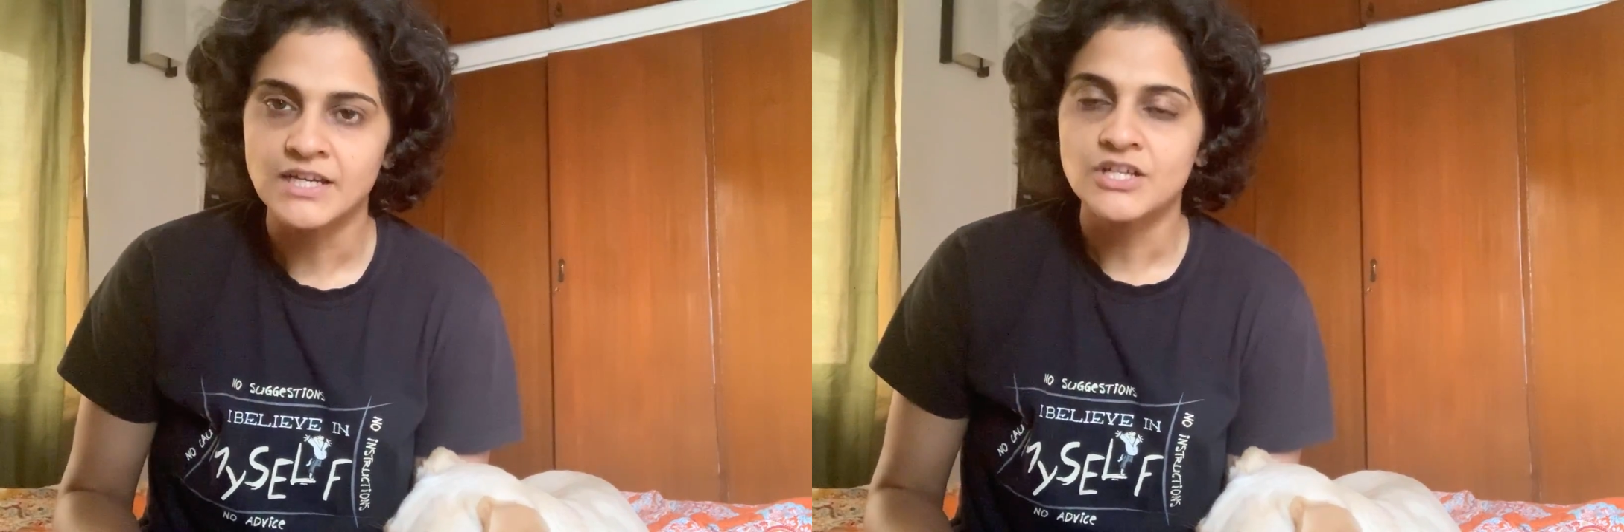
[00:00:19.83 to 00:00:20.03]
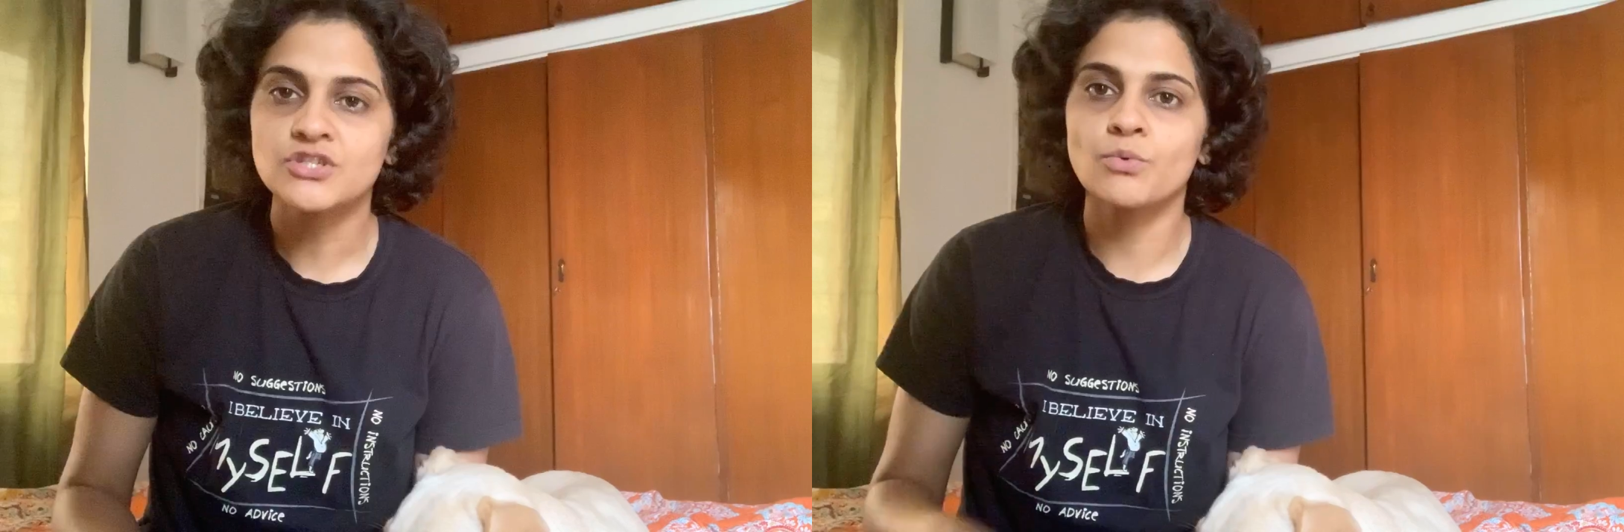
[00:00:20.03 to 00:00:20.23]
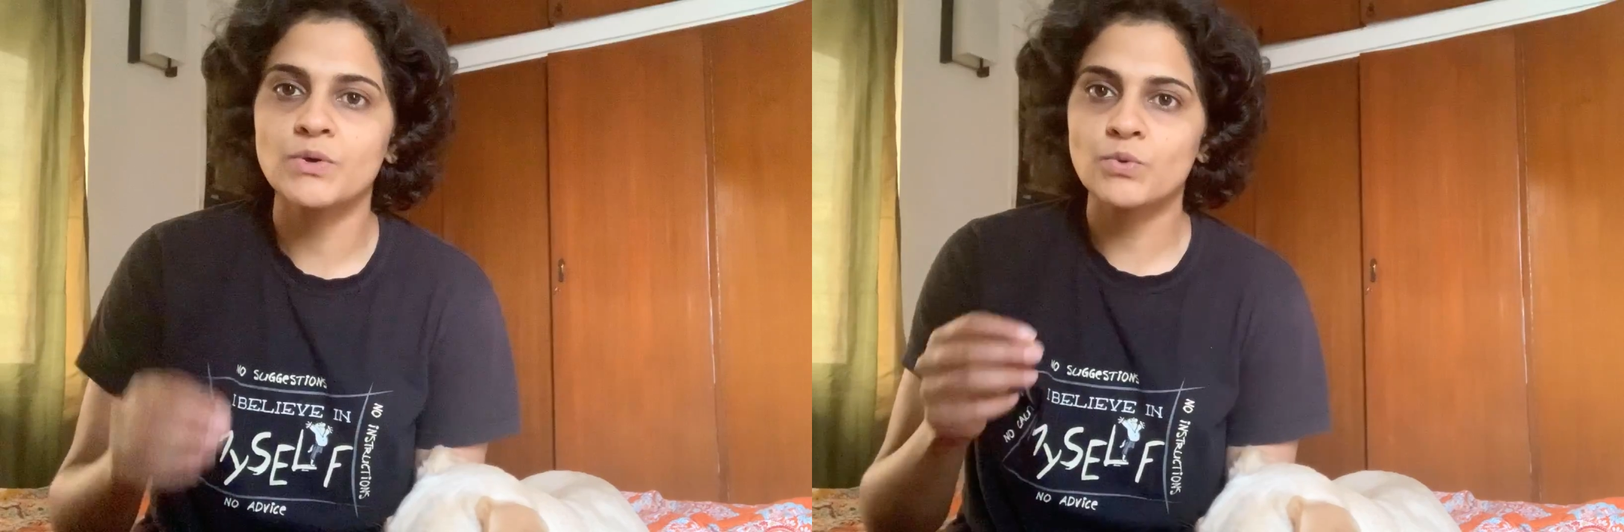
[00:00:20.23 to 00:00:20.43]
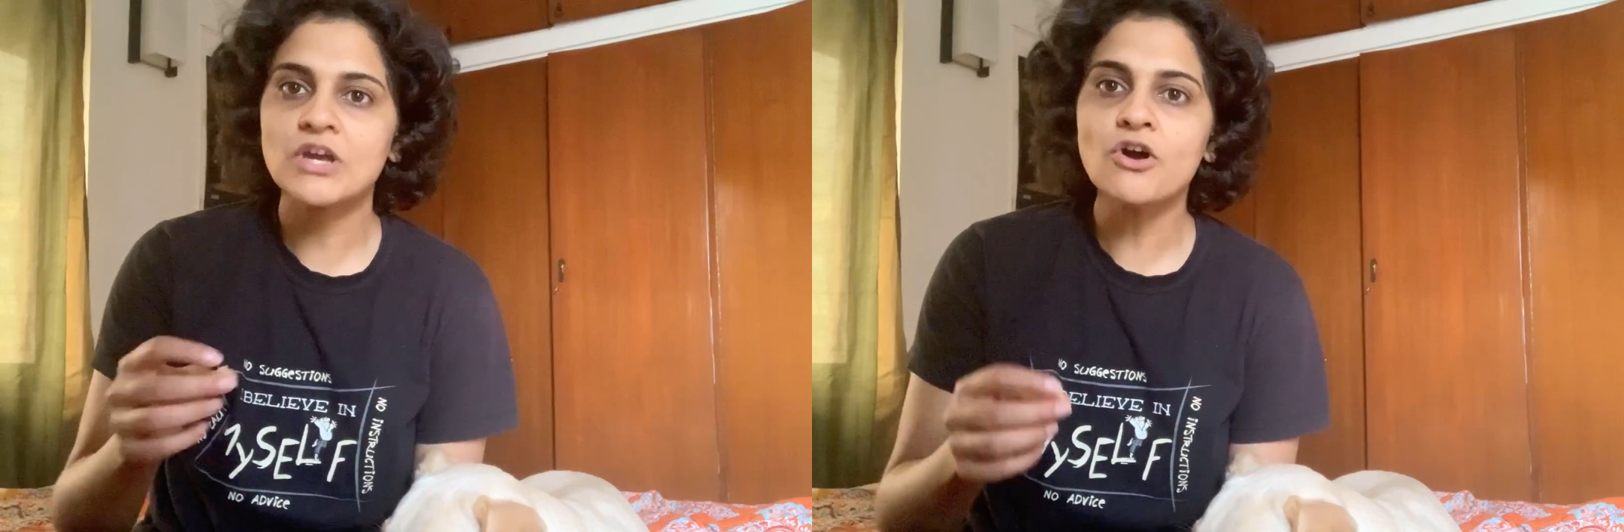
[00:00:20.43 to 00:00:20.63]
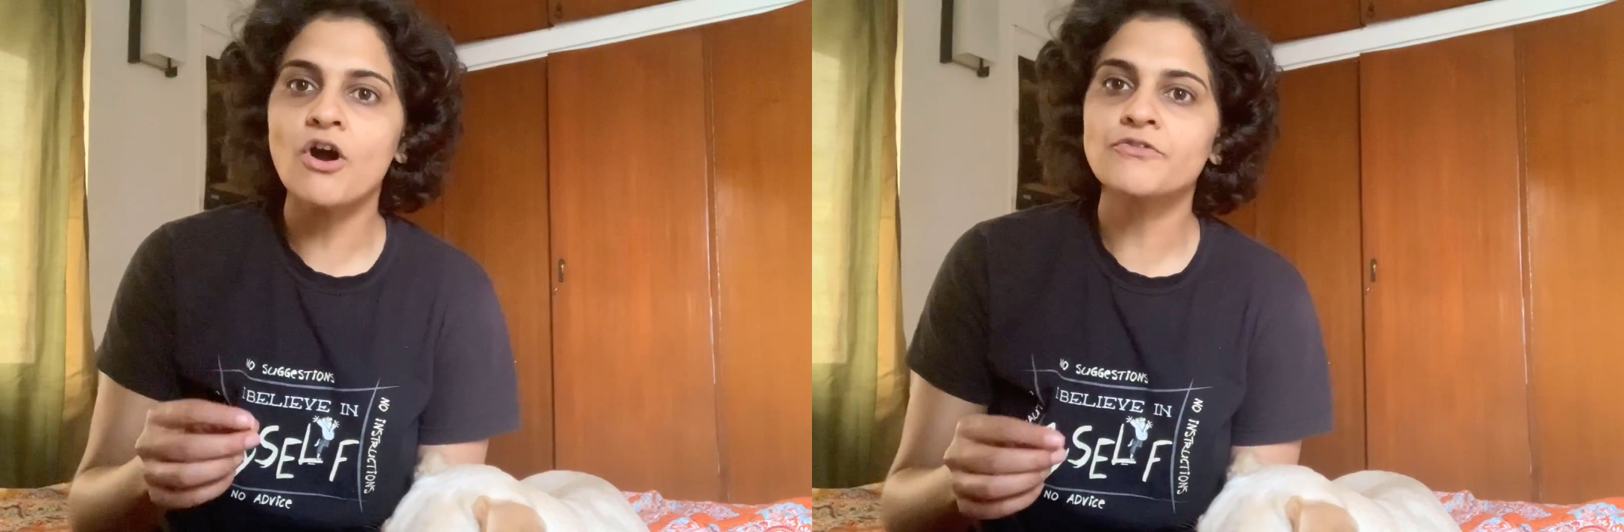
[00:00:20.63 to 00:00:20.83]
So when
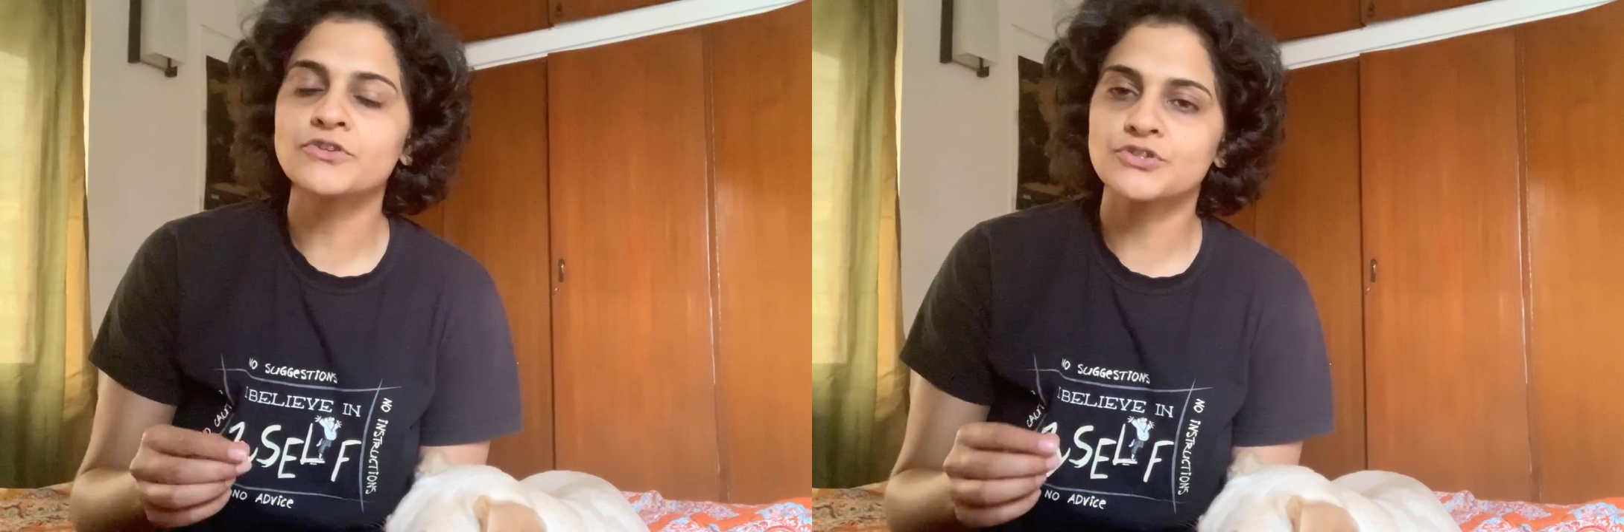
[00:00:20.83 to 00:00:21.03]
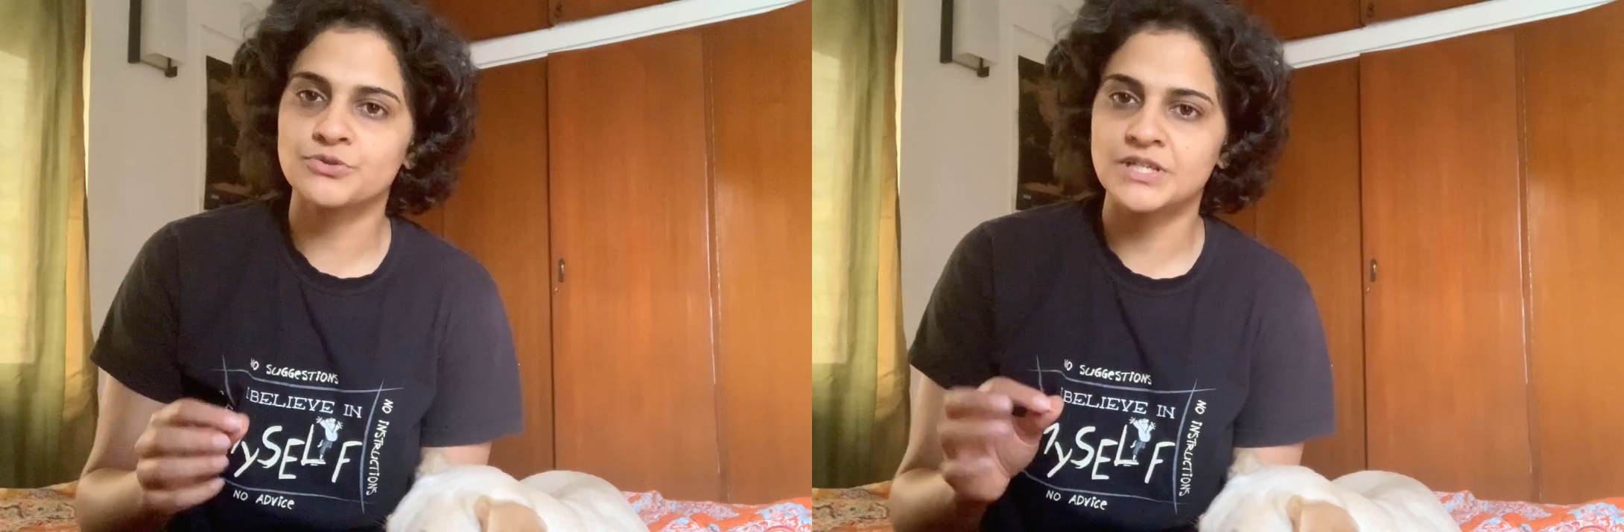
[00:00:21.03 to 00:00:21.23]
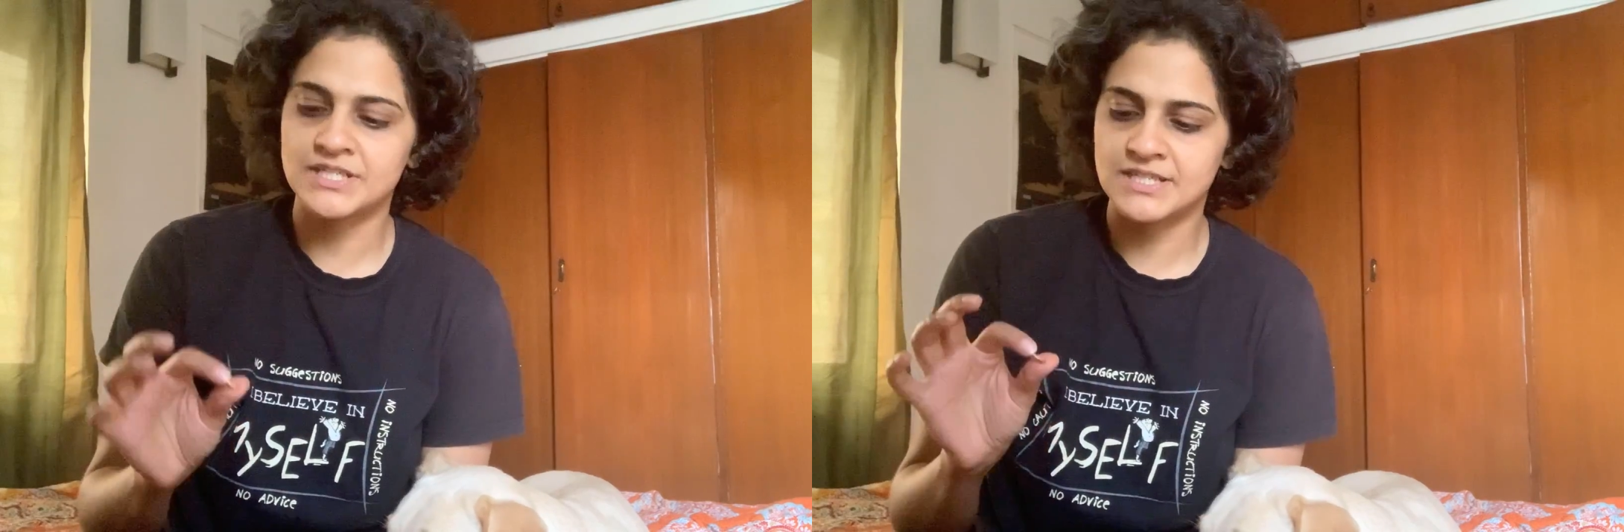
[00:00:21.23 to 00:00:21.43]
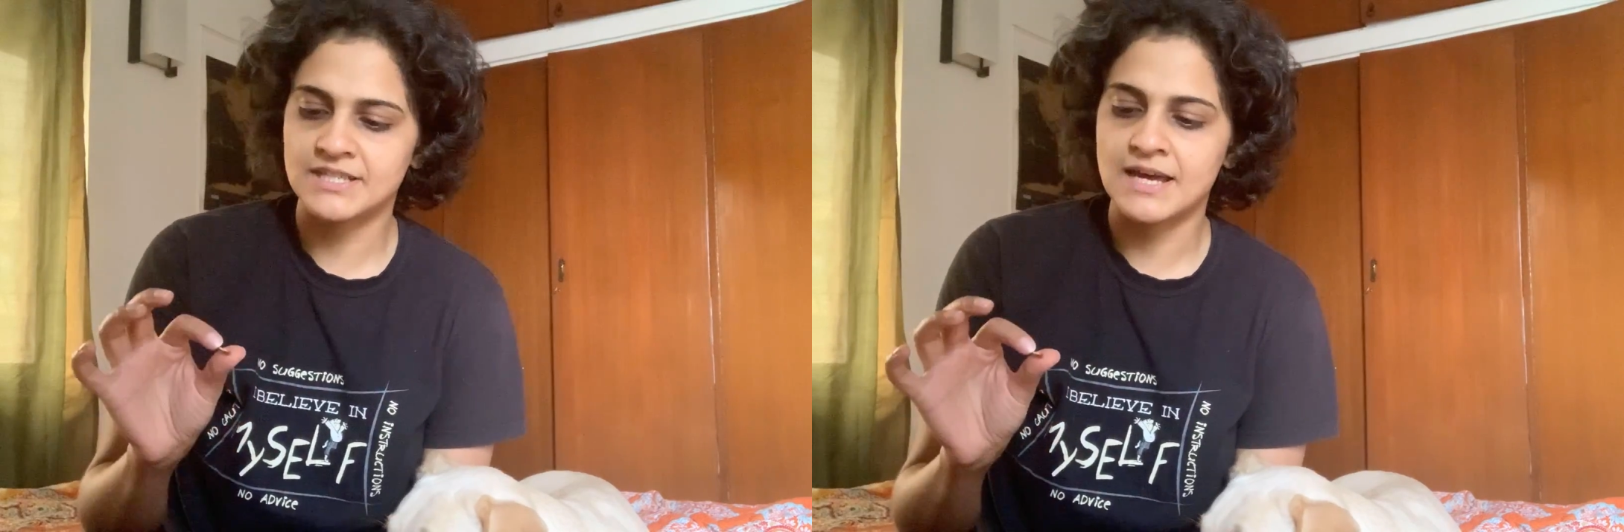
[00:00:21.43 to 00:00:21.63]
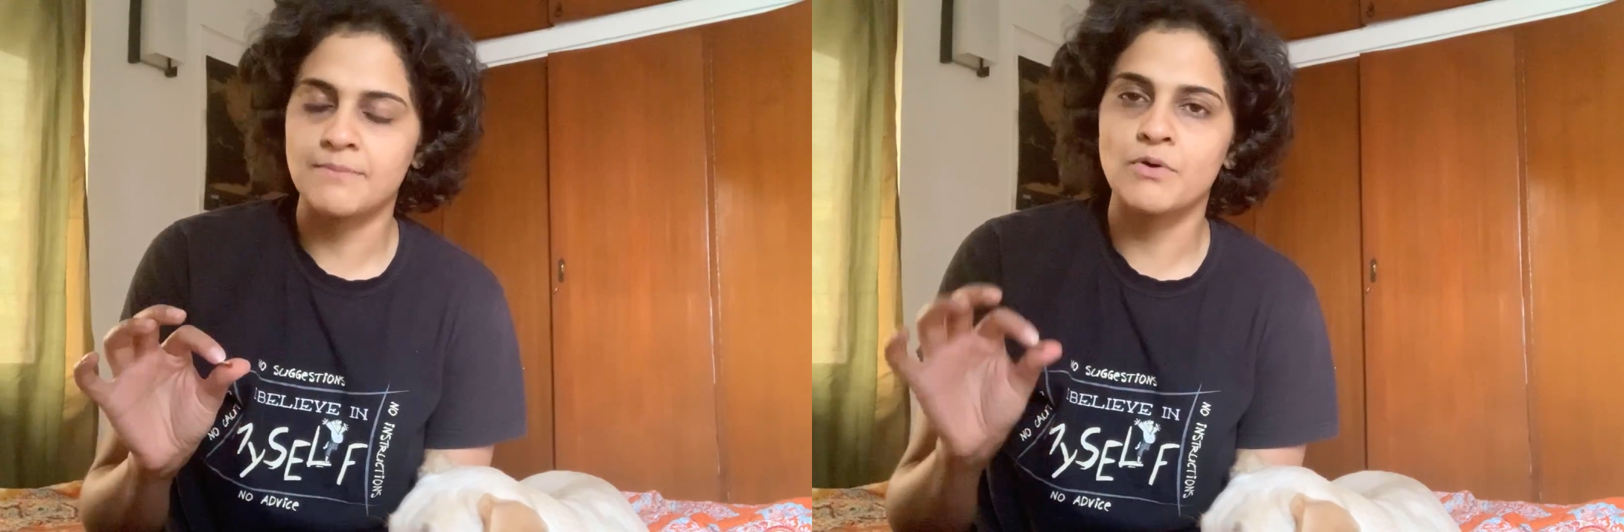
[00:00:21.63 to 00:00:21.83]
we offer treats to
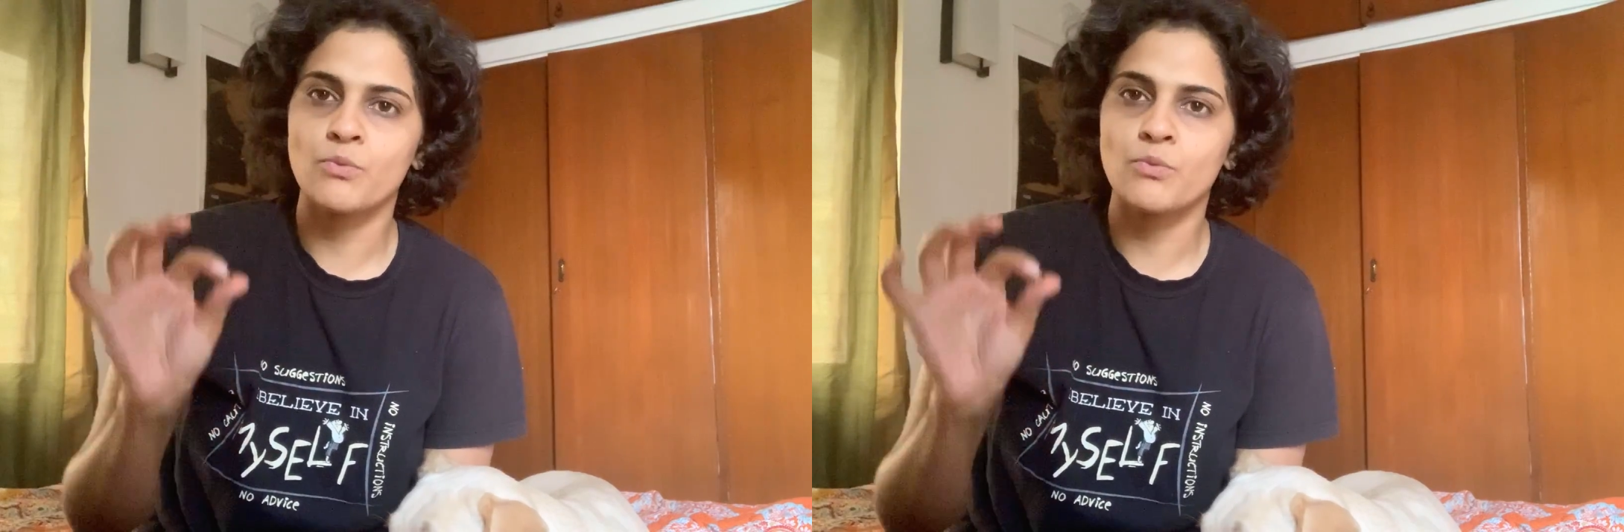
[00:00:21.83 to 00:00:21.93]
them,